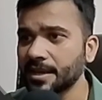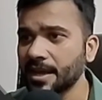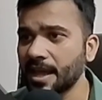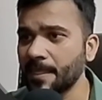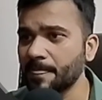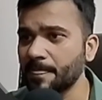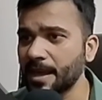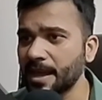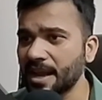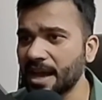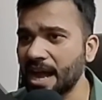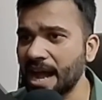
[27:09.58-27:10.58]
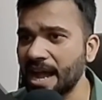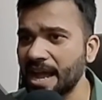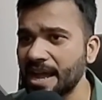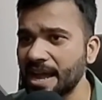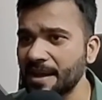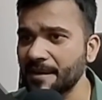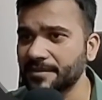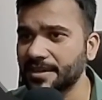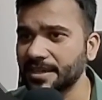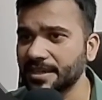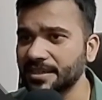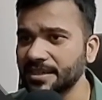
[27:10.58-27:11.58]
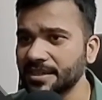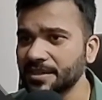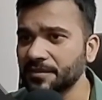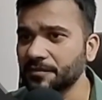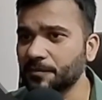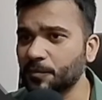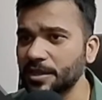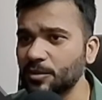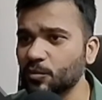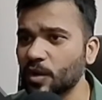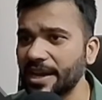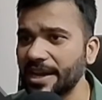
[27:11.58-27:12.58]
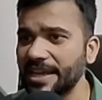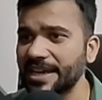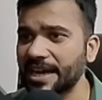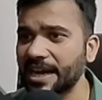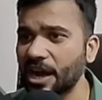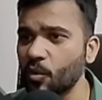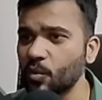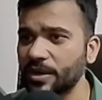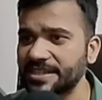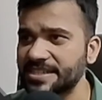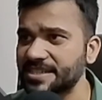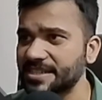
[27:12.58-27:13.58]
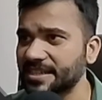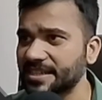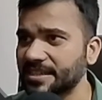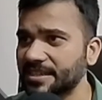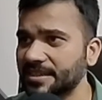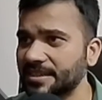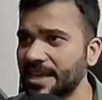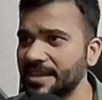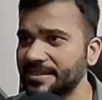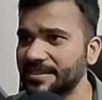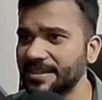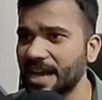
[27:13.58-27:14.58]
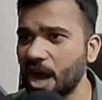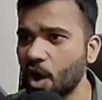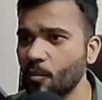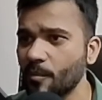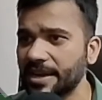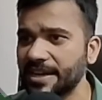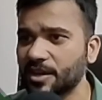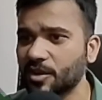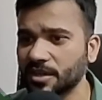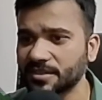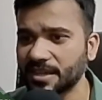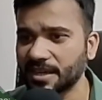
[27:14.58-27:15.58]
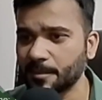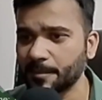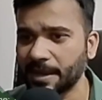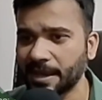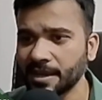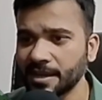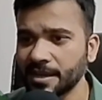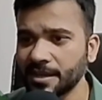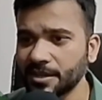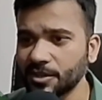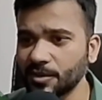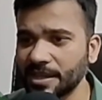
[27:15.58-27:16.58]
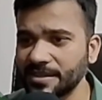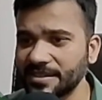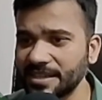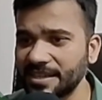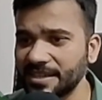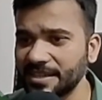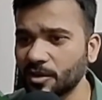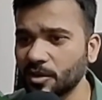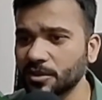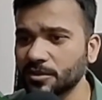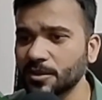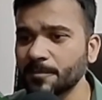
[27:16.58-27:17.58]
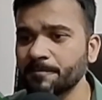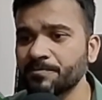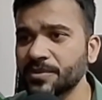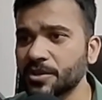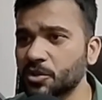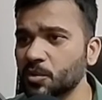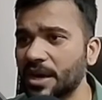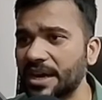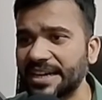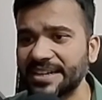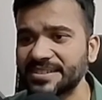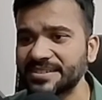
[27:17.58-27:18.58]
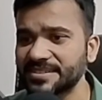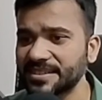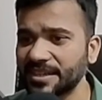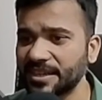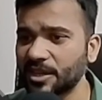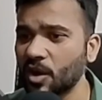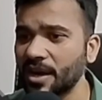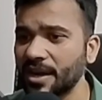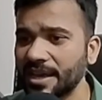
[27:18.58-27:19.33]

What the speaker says: And then I have done with only count strict. Then see how many records are coming. You can see here also 200 record